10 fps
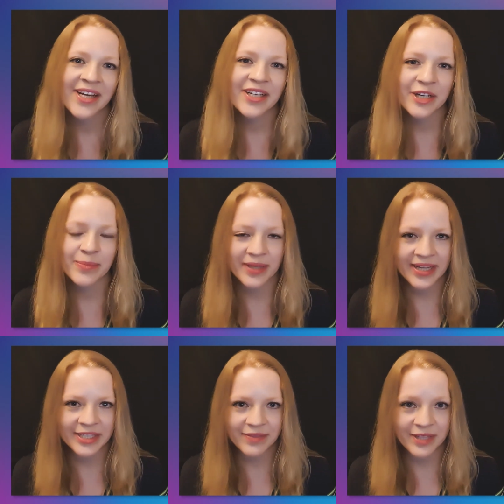
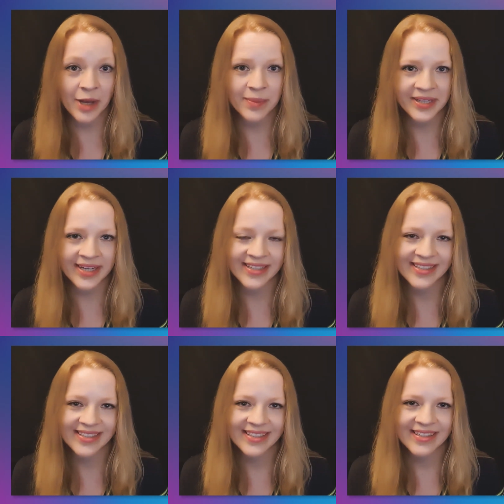complex phenomena.
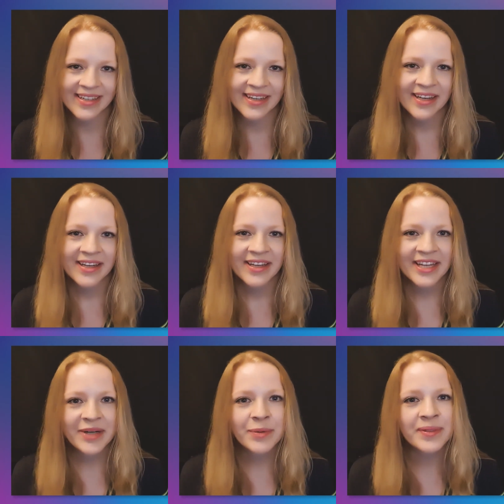
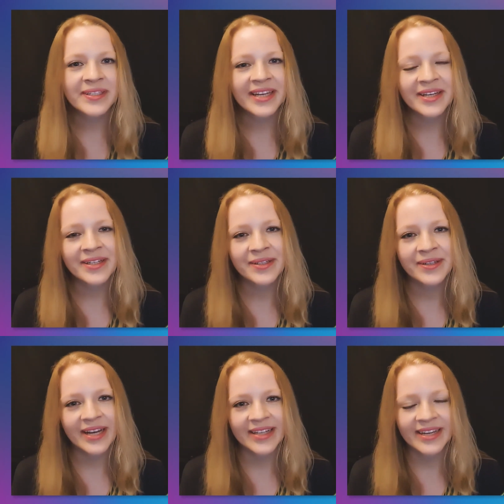Here we will take a
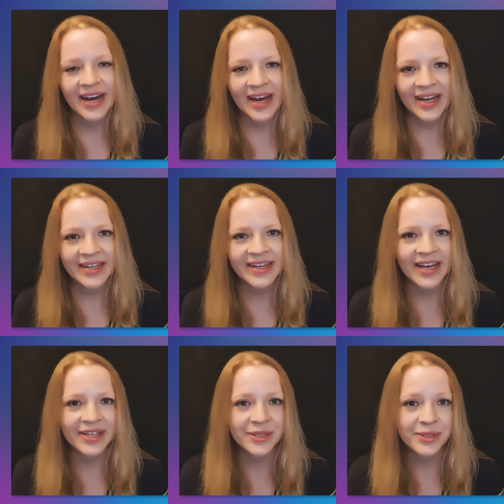look at a highly
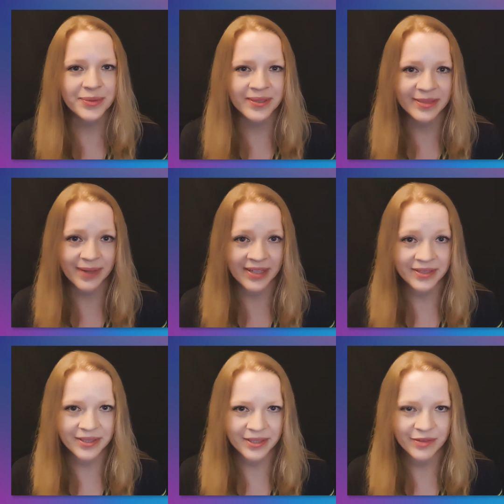unusual demand
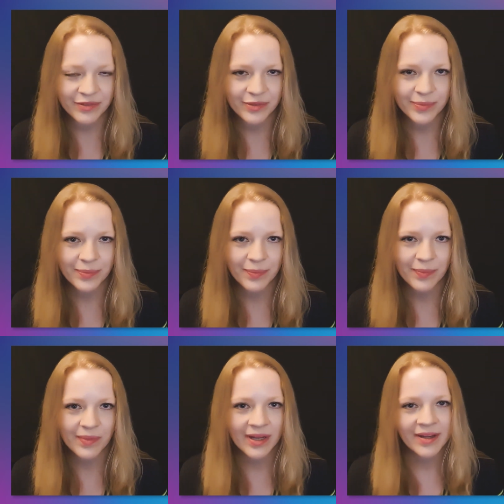curve.
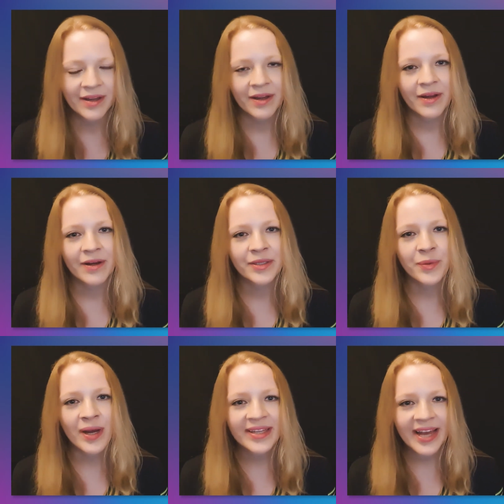On
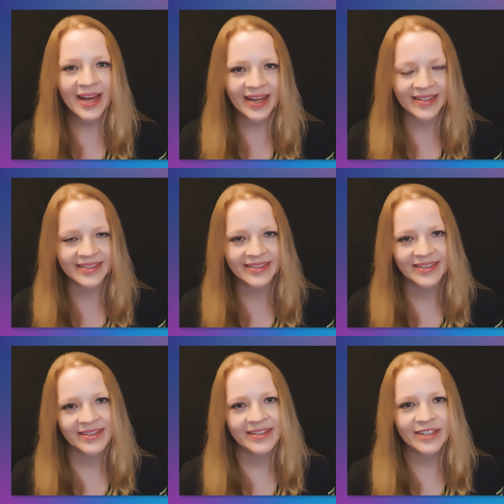one hand,
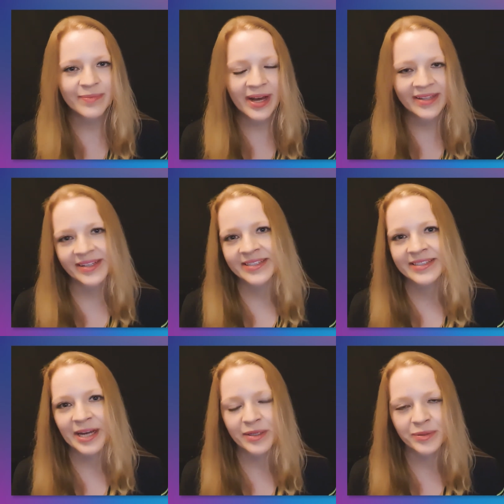demand is
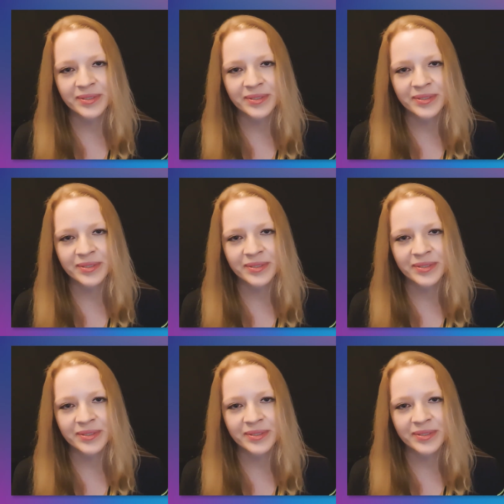downward